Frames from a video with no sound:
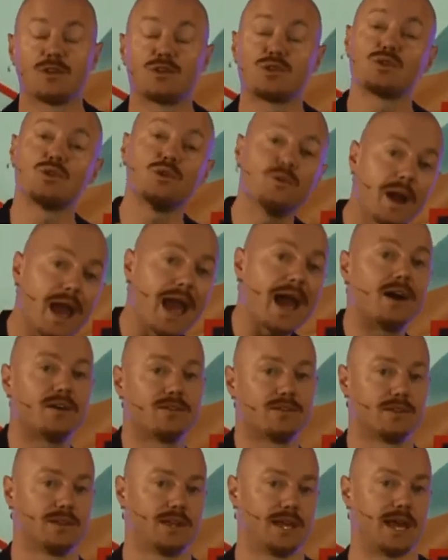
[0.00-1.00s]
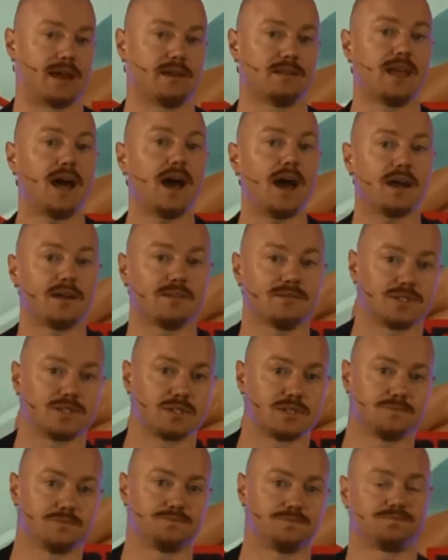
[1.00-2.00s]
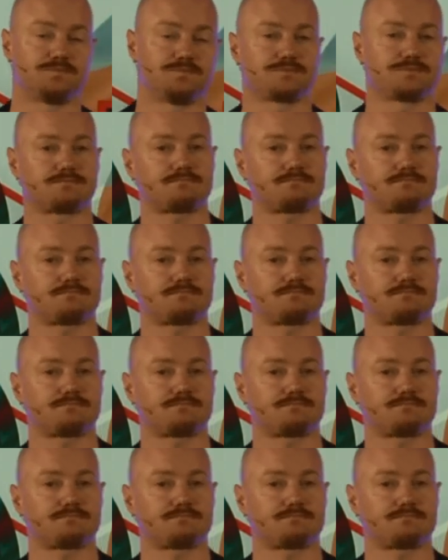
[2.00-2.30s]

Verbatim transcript: throughout our lives.